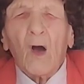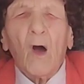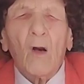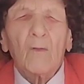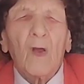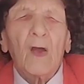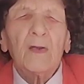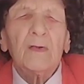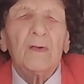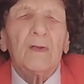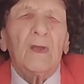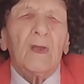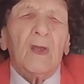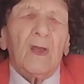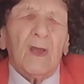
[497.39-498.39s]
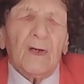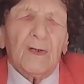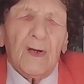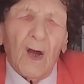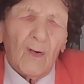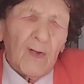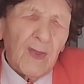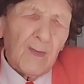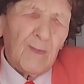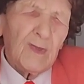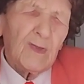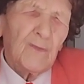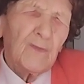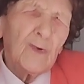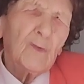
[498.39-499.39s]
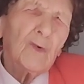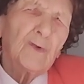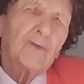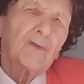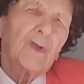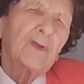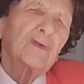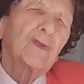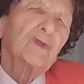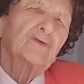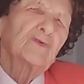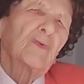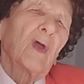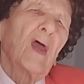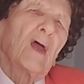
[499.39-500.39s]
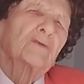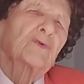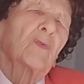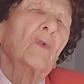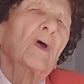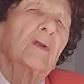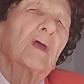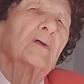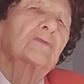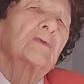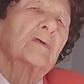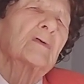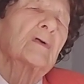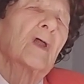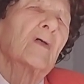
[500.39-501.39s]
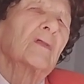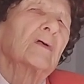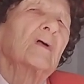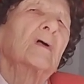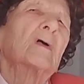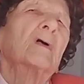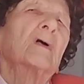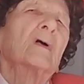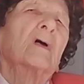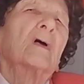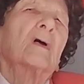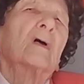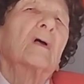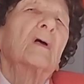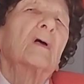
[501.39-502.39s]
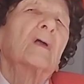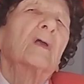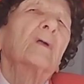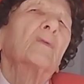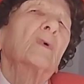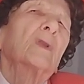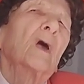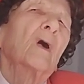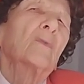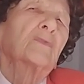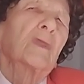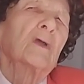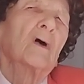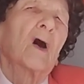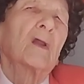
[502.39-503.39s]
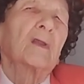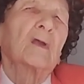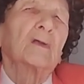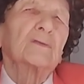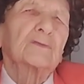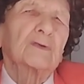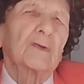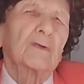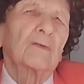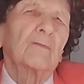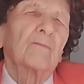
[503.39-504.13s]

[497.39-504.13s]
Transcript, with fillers: All right. Now, Amy, if you would read these fast, one after another. Okay it would help the audience.